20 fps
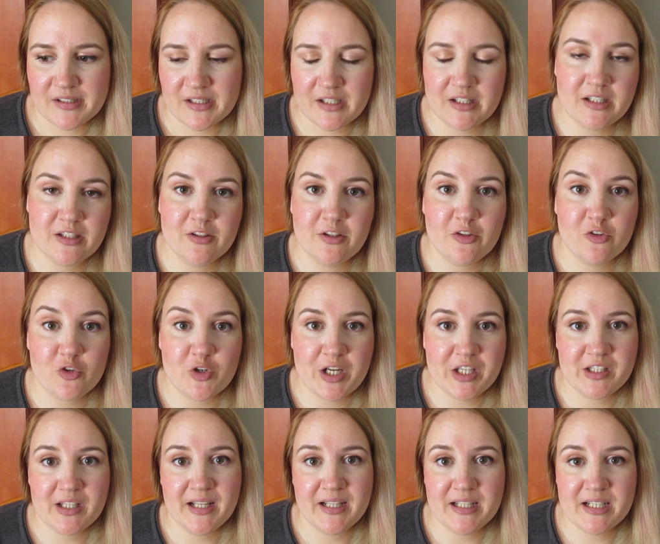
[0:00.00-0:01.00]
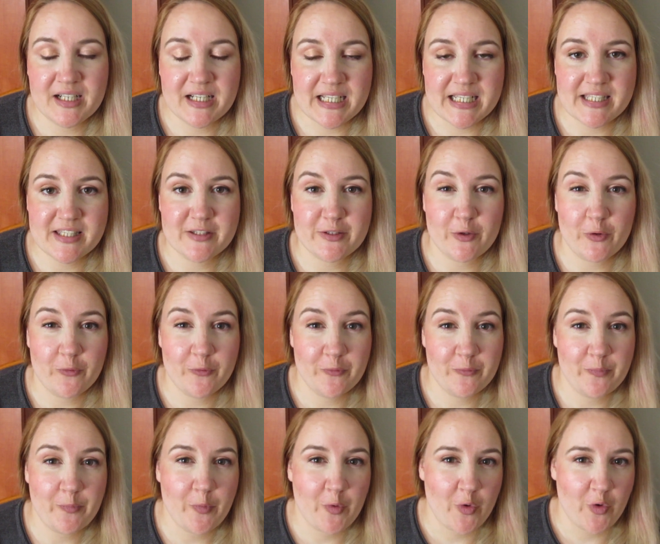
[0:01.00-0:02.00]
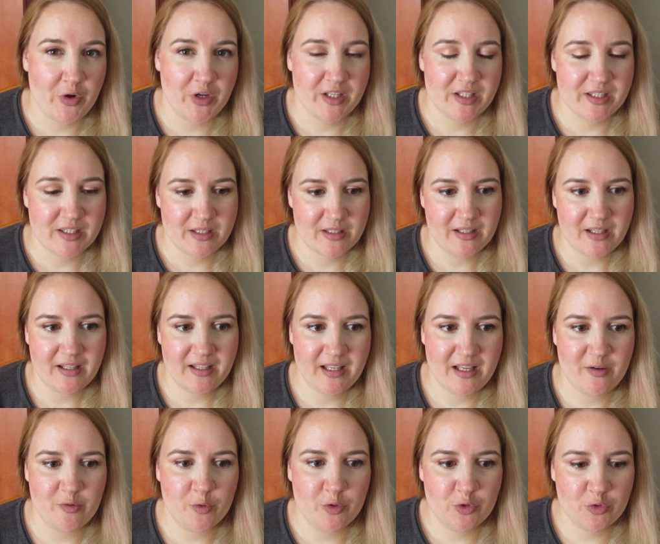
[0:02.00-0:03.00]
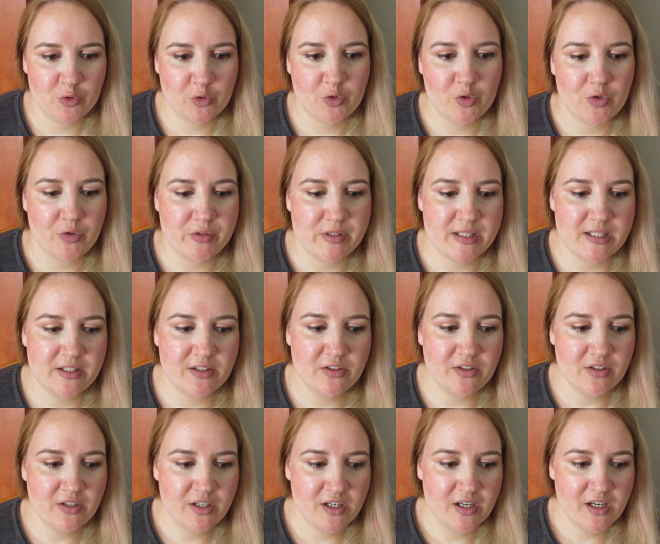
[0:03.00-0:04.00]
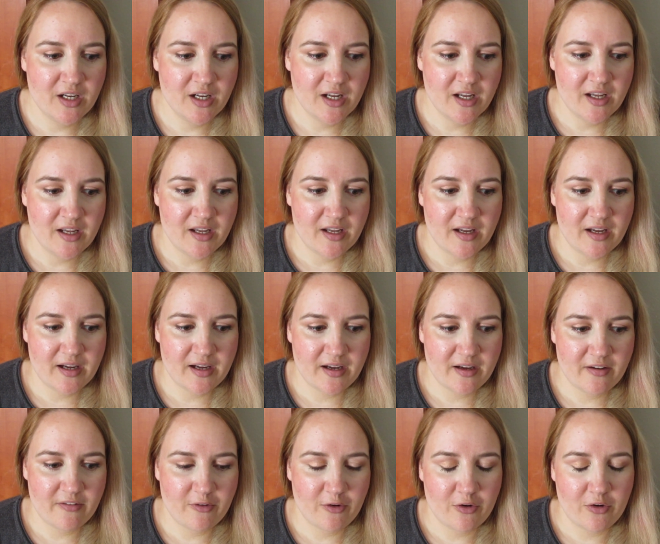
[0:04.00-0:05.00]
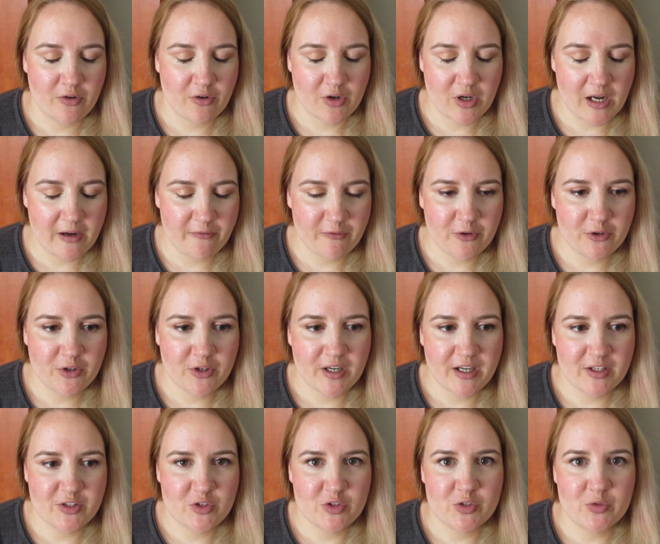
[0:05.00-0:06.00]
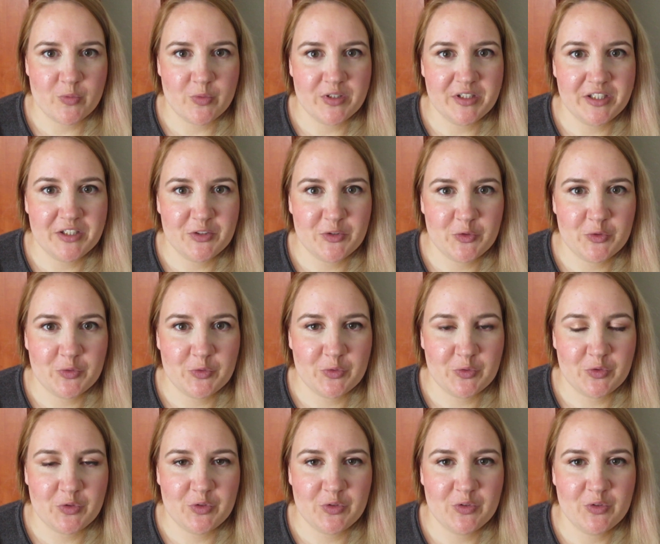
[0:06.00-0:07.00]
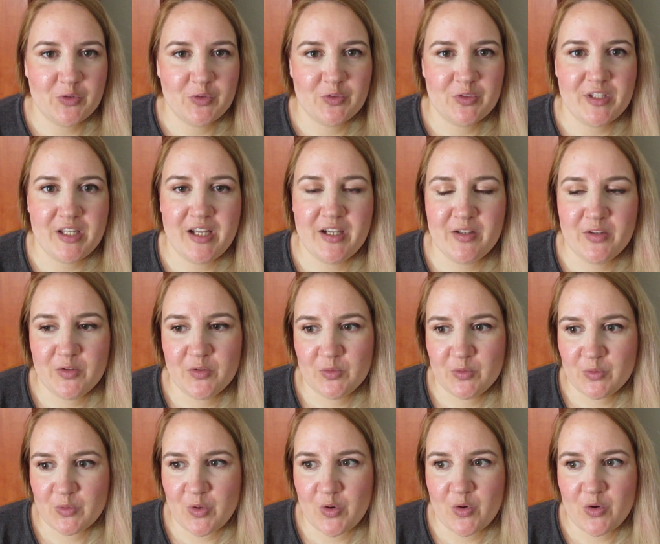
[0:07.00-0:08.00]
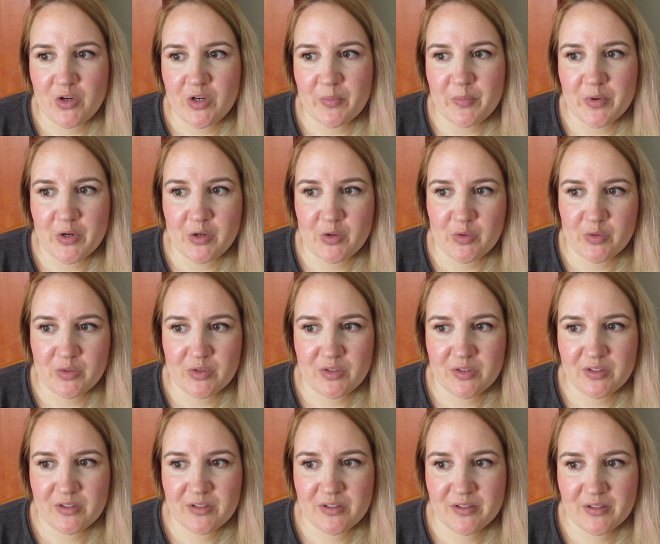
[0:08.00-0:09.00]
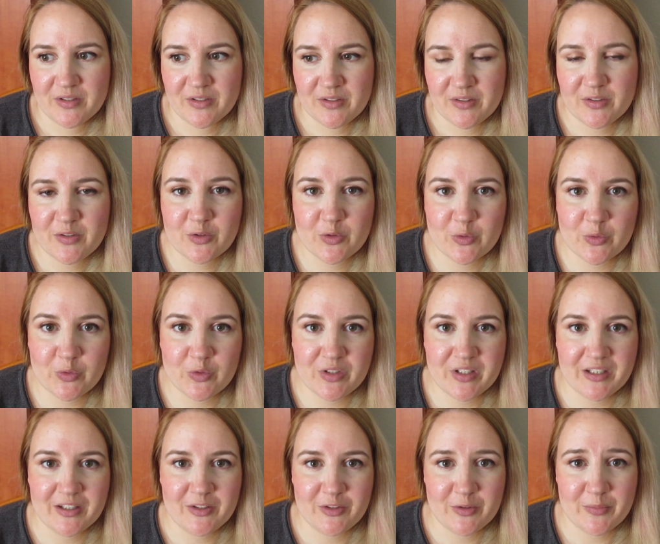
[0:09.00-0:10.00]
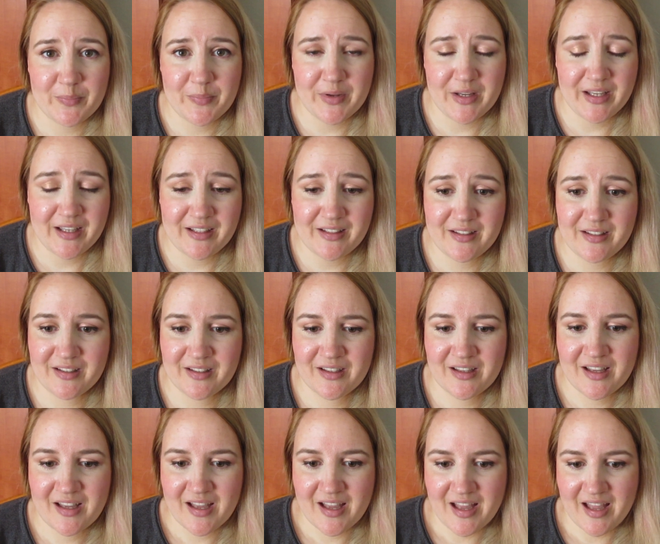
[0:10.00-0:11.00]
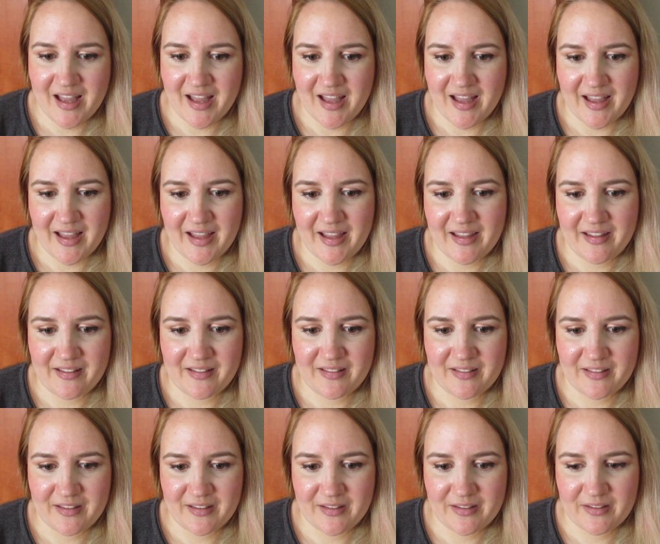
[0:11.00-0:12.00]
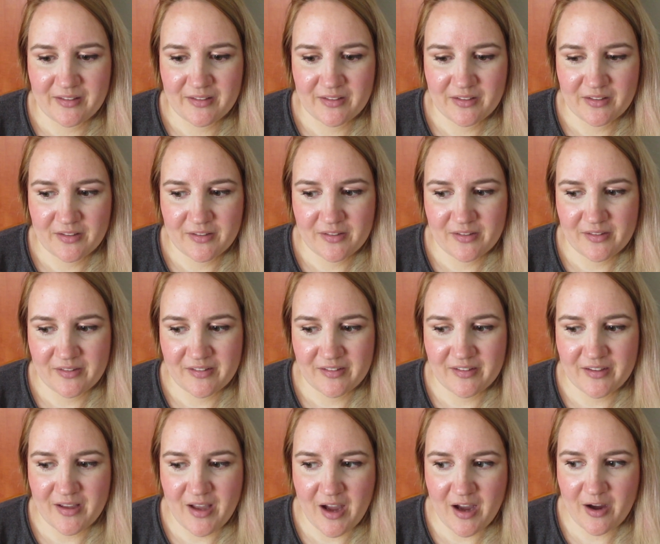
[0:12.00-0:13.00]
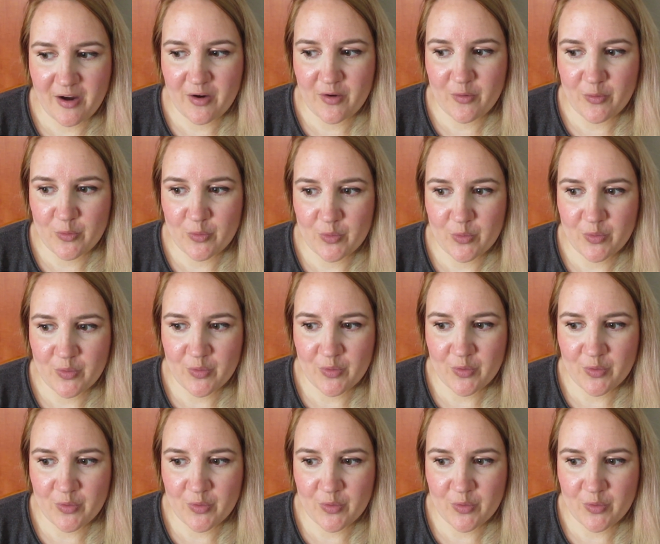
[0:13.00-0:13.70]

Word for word: I did not write any list of points that I want to consider. Uh, cover. I just wanted to, you know, tell you all about the good and the bad and how